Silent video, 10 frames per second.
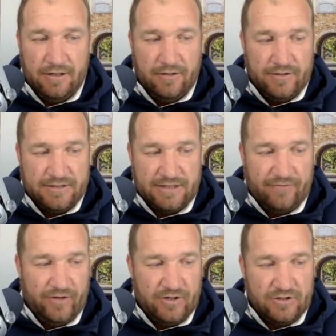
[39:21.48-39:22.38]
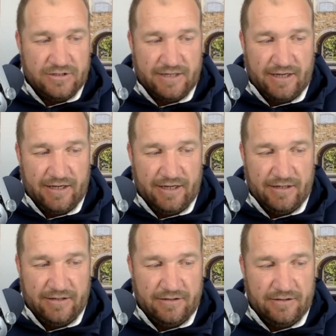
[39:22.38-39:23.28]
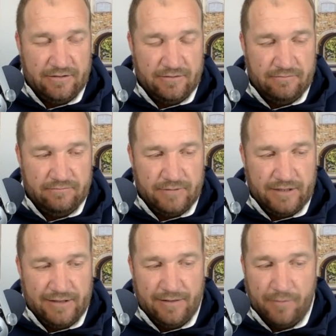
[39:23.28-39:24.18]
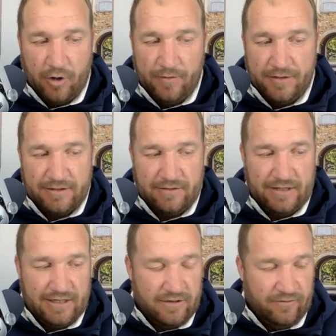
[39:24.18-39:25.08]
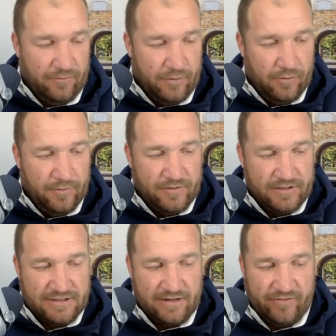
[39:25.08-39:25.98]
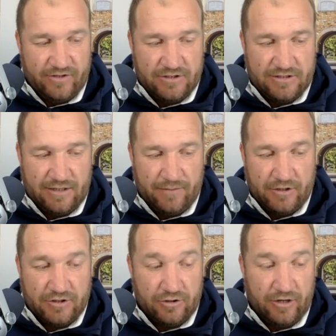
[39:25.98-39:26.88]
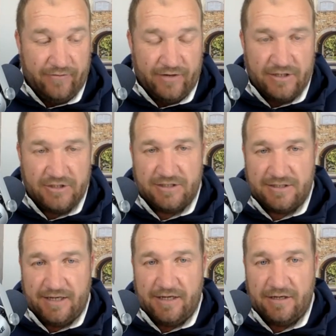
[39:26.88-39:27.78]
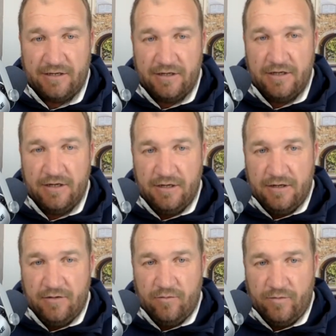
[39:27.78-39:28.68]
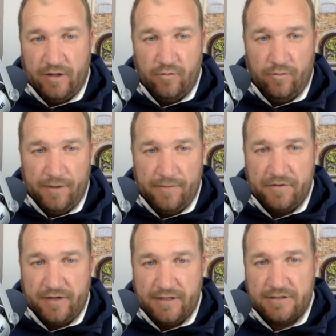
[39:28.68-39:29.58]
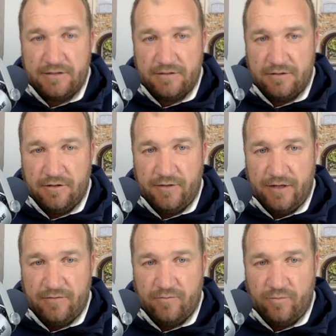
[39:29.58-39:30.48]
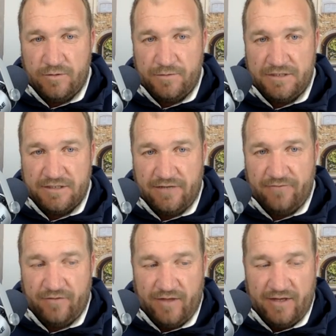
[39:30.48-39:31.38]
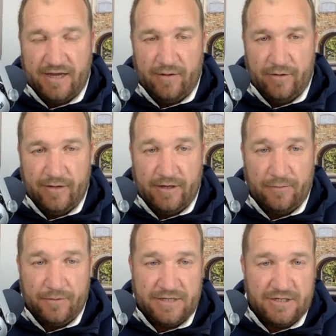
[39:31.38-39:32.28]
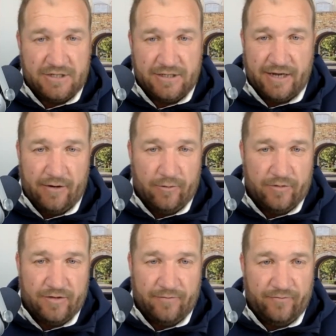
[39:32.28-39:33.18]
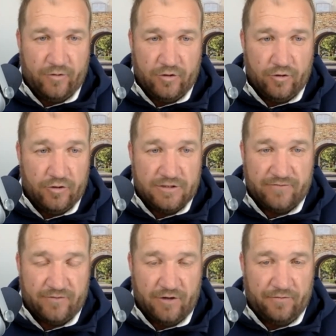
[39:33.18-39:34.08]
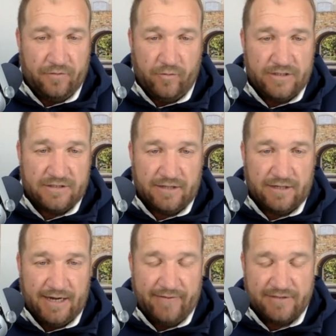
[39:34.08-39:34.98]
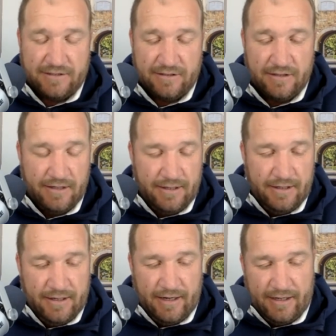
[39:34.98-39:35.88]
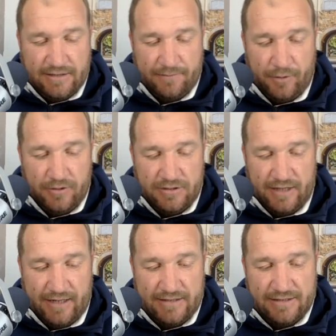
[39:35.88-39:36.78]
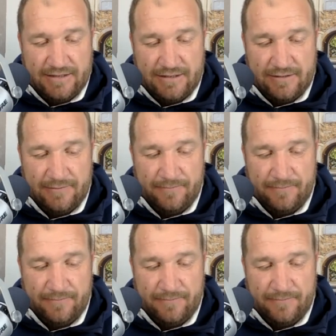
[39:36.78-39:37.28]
the stuff that you say in in the moment in the heat of the moment the stuff that you say because you're having a shit day they'll remember that you know that will be stuff that they carry they could potentially carry with them for years if not the rest of their lives and and i suppose that's